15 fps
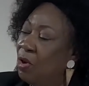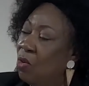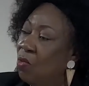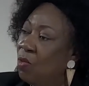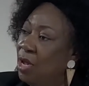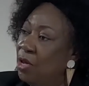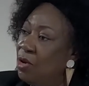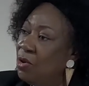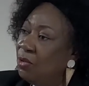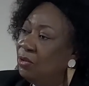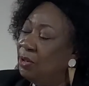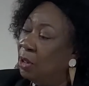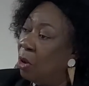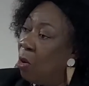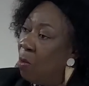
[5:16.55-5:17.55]
We
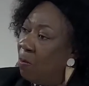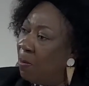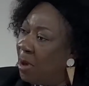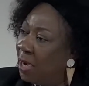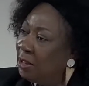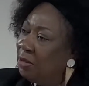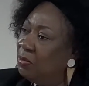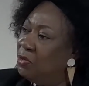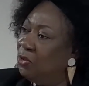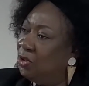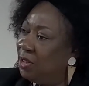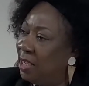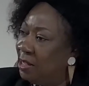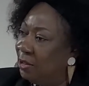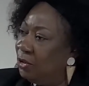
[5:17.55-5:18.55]
use compatible
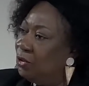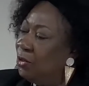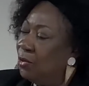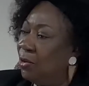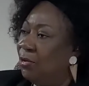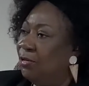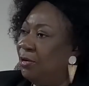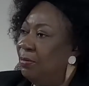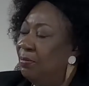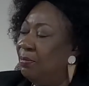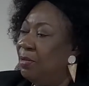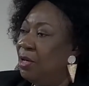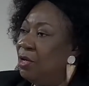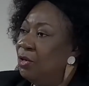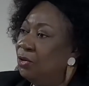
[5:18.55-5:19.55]
cells to grow them.
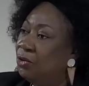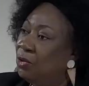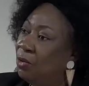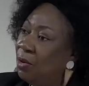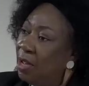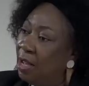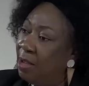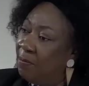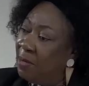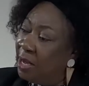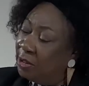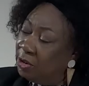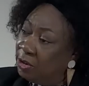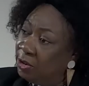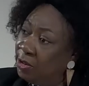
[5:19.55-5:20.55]
So a
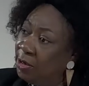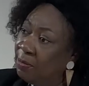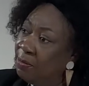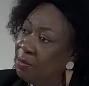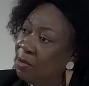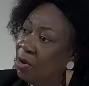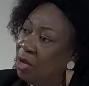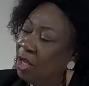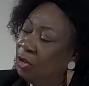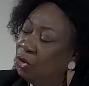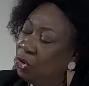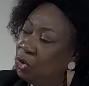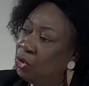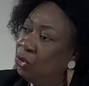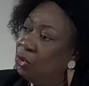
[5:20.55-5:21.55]
bacterium is
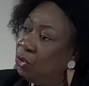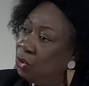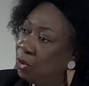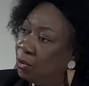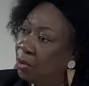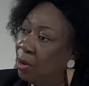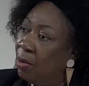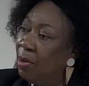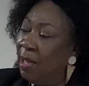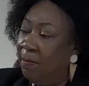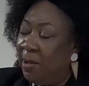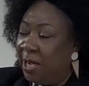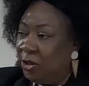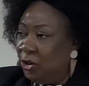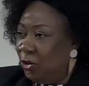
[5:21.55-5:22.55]
used to grow a
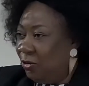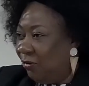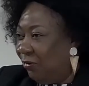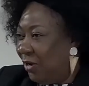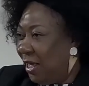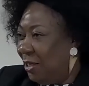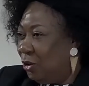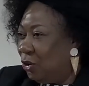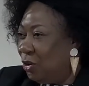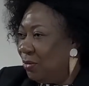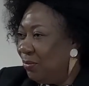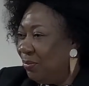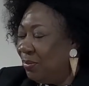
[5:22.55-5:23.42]
bacteriophage.